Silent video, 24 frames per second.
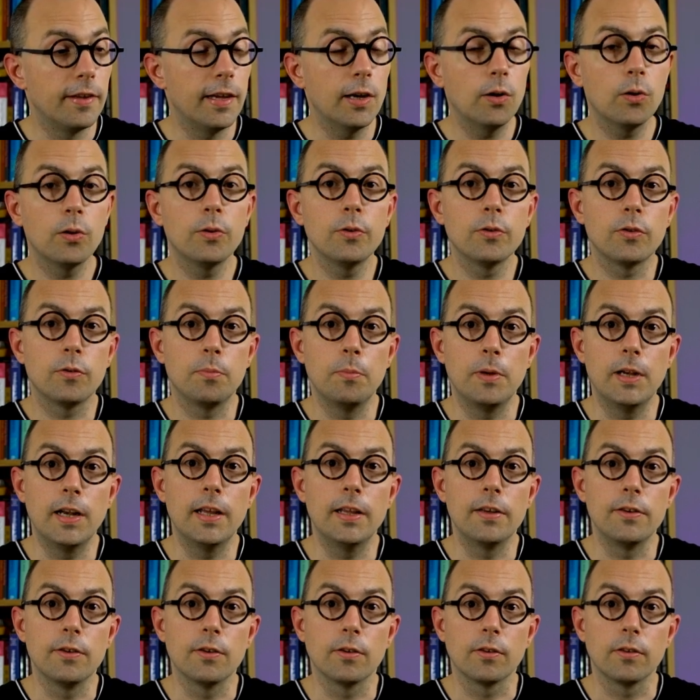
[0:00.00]
the oldest
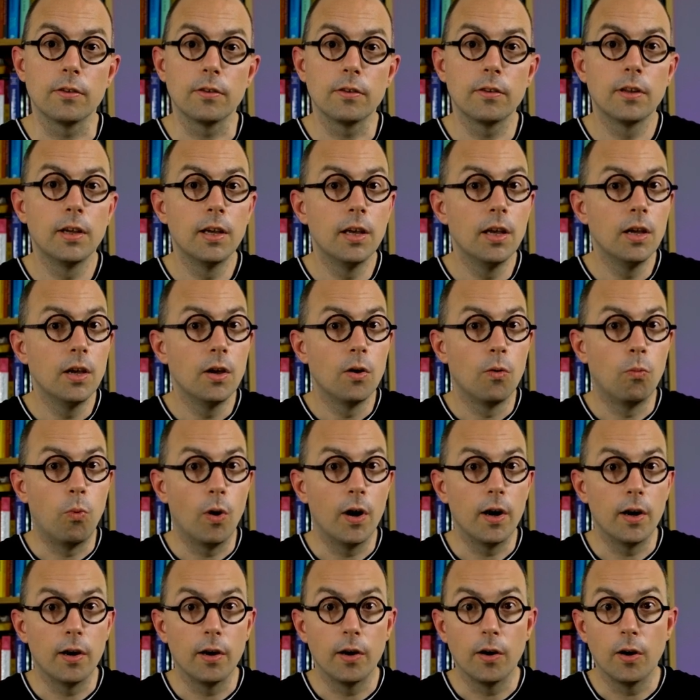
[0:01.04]
millennial
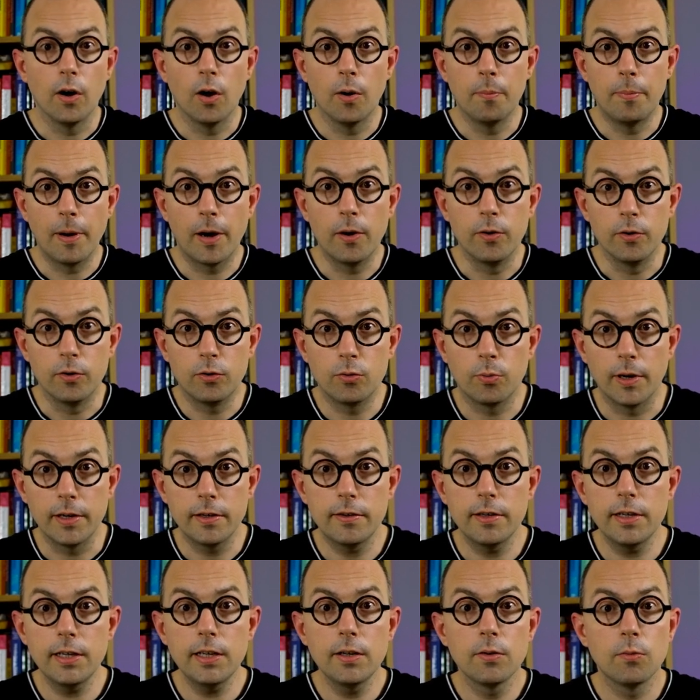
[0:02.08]
were about
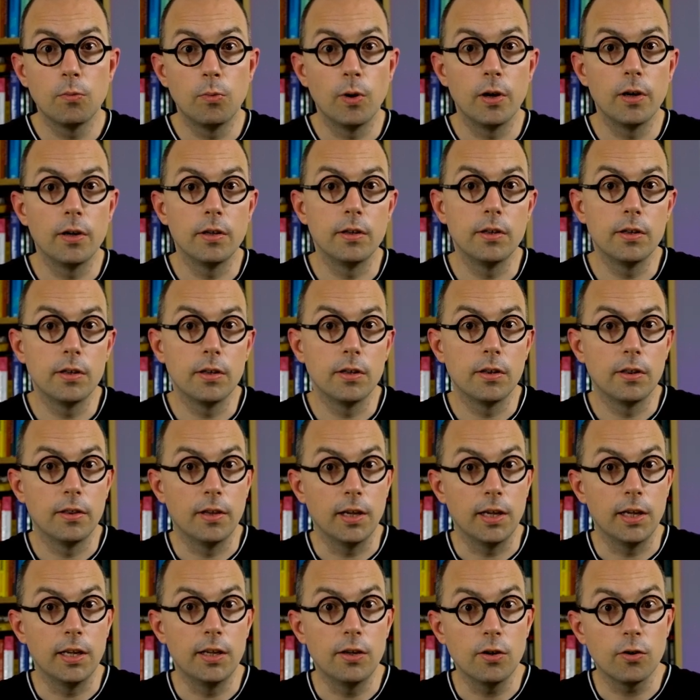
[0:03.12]
20, when the
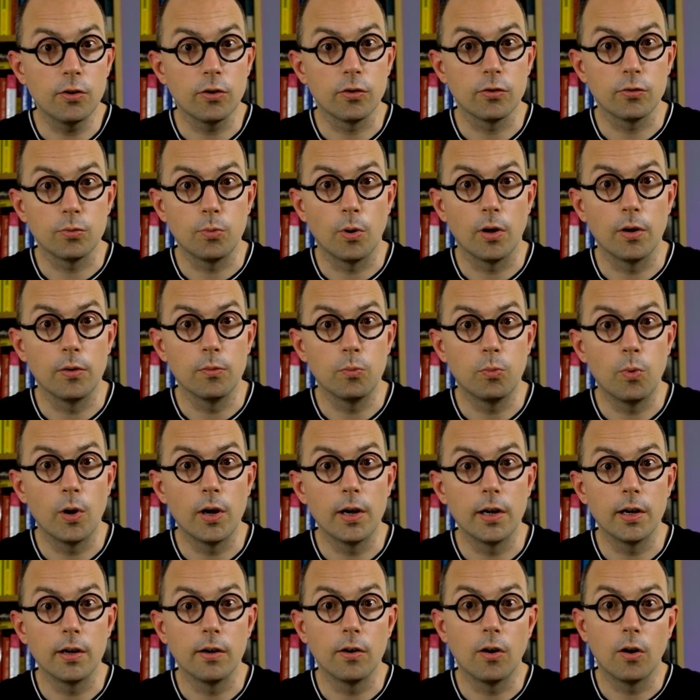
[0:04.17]
youngest one
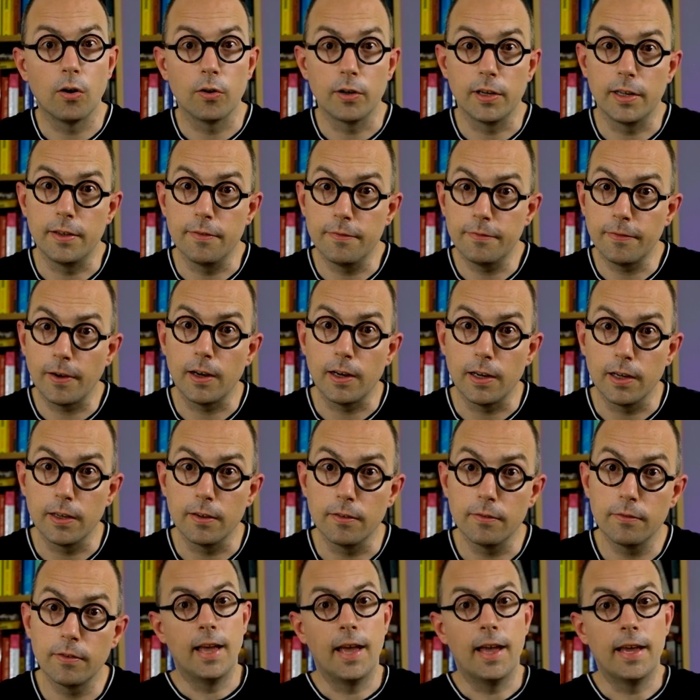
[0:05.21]
were only
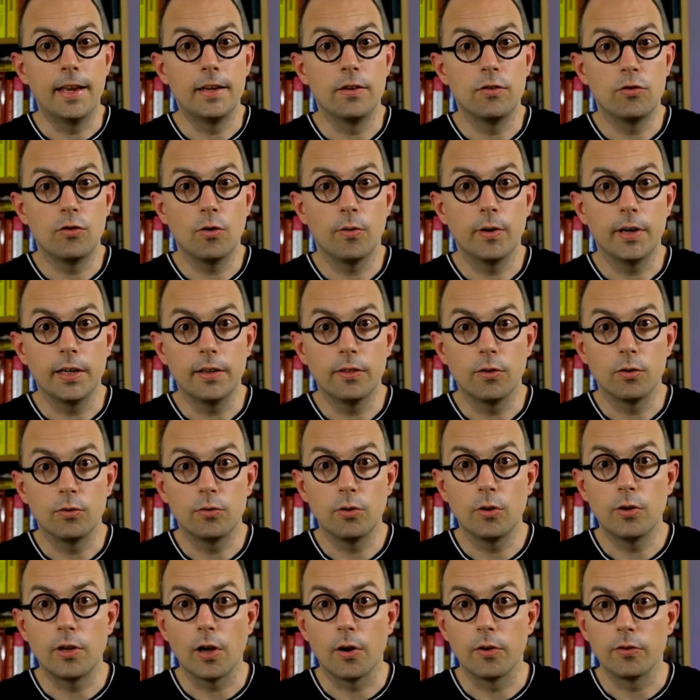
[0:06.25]
5. And during the
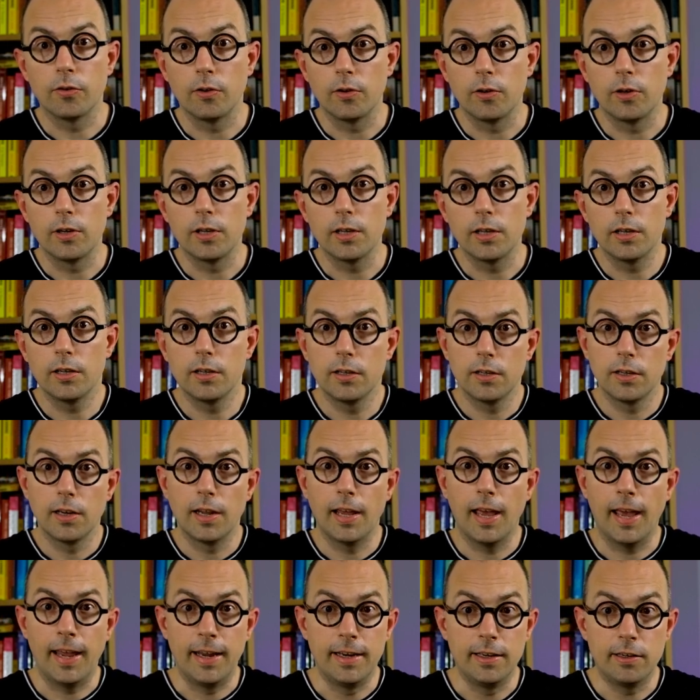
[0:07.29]

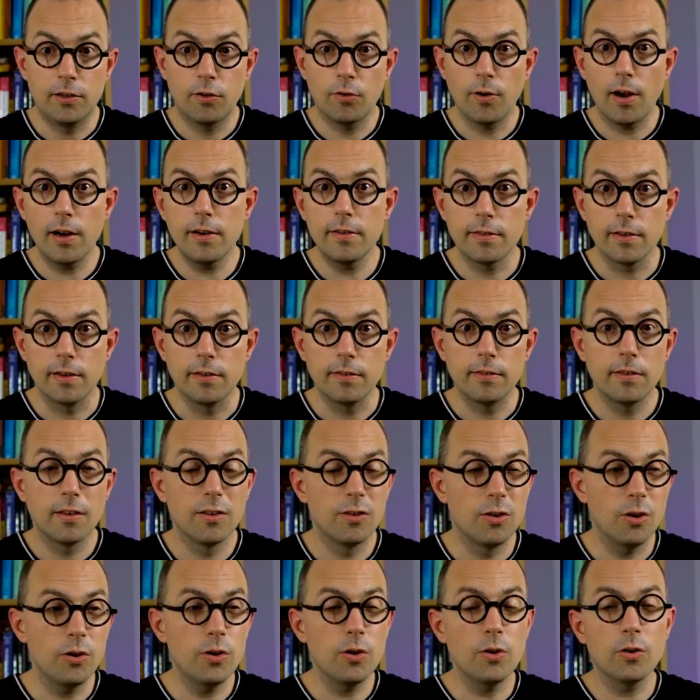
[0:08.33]
2008 crisis,
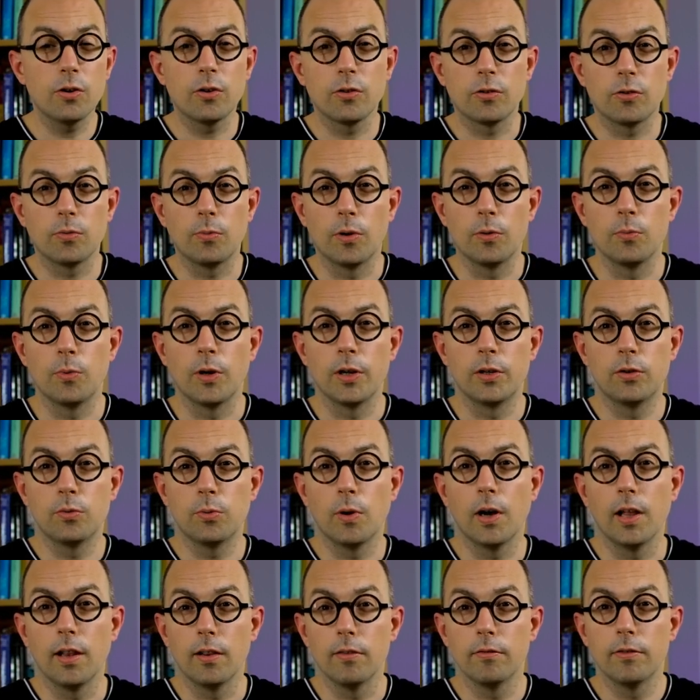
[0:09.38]
the youngest one were
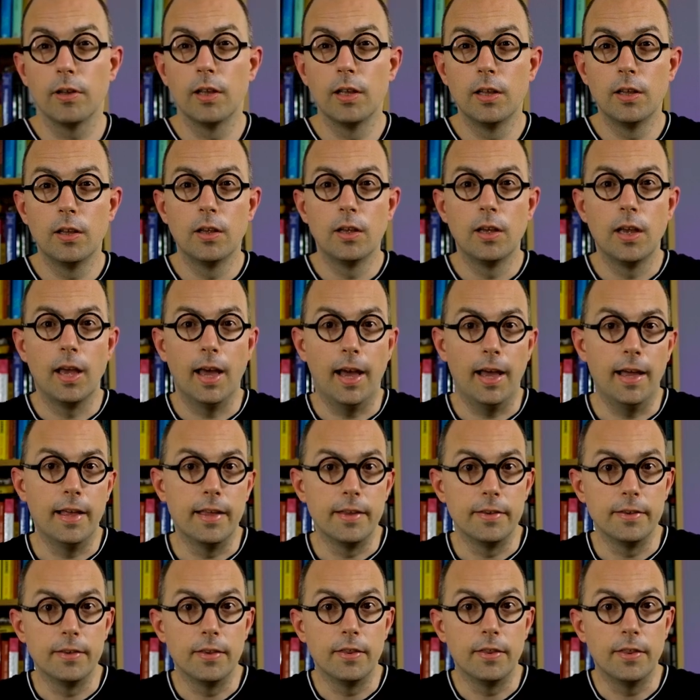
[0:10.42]
12,
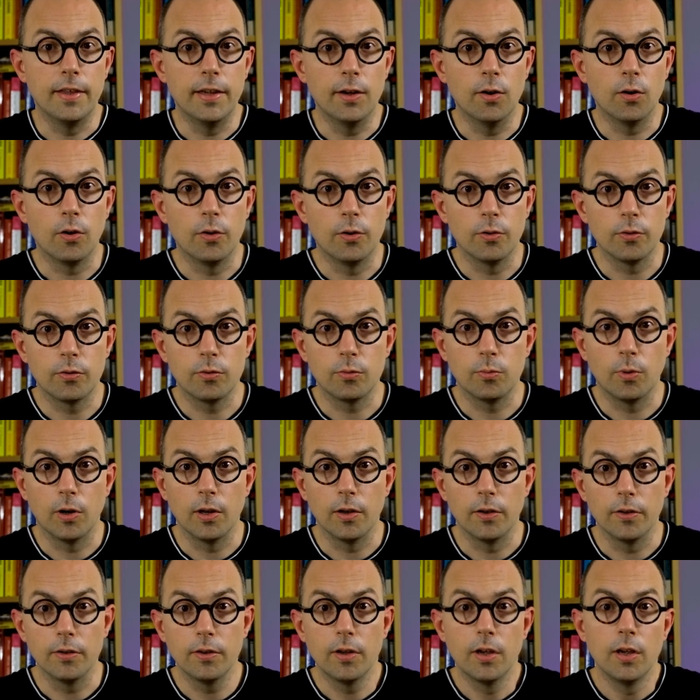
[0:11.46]
and the oldest
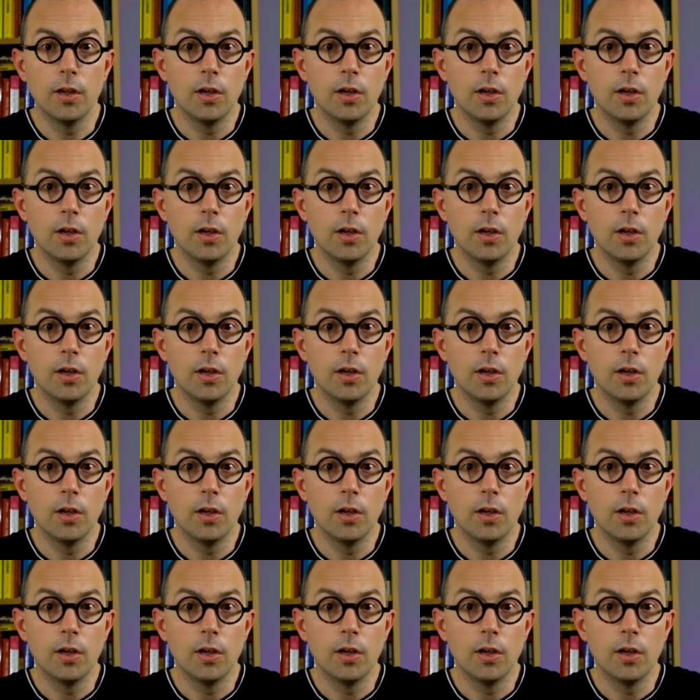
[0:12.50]
one